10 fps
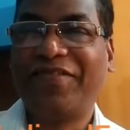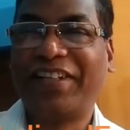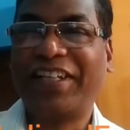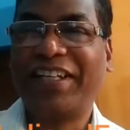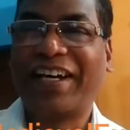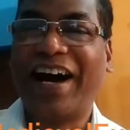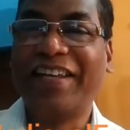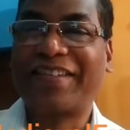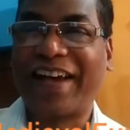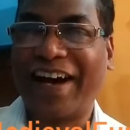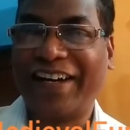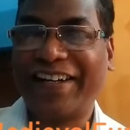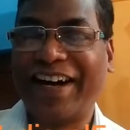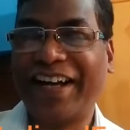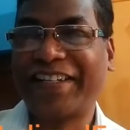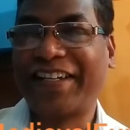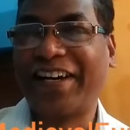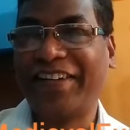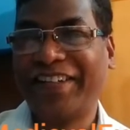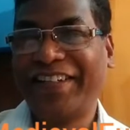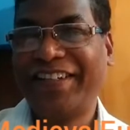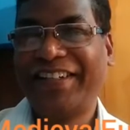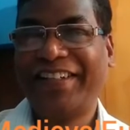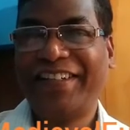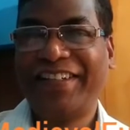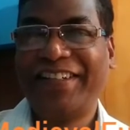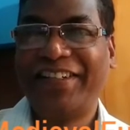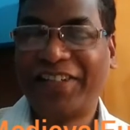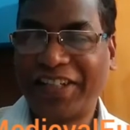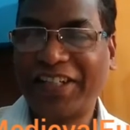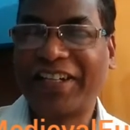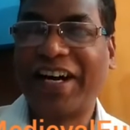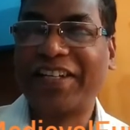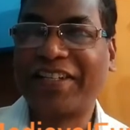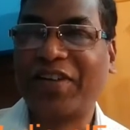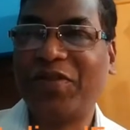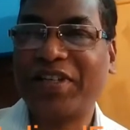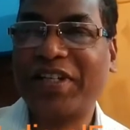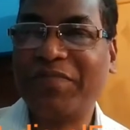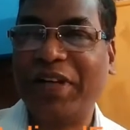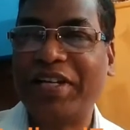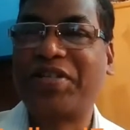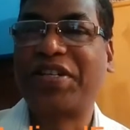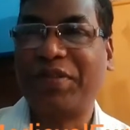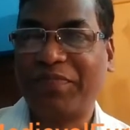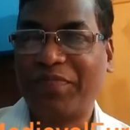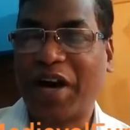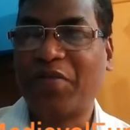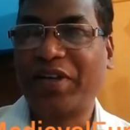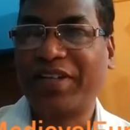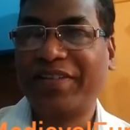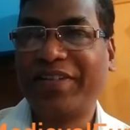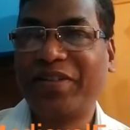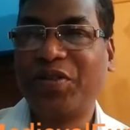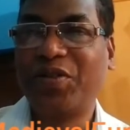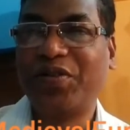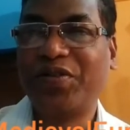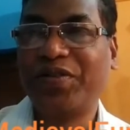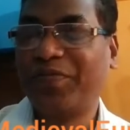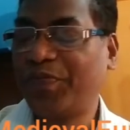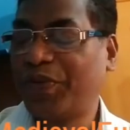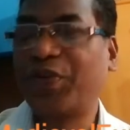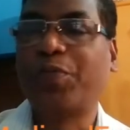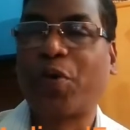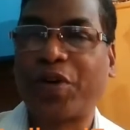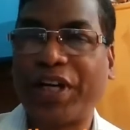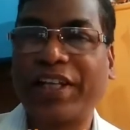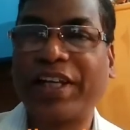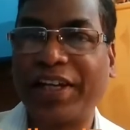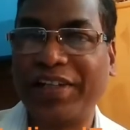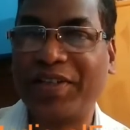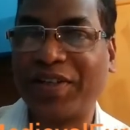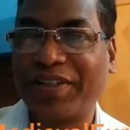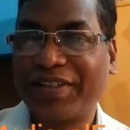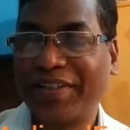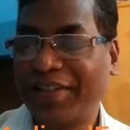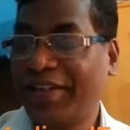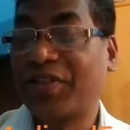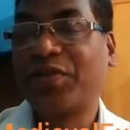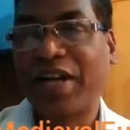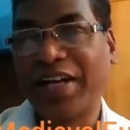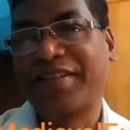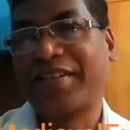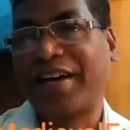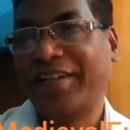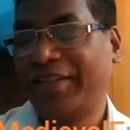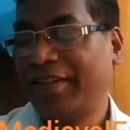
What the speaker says: Fateh Khalsa. Okay. Khalsa was the military power to protect the religion. So Khalsa.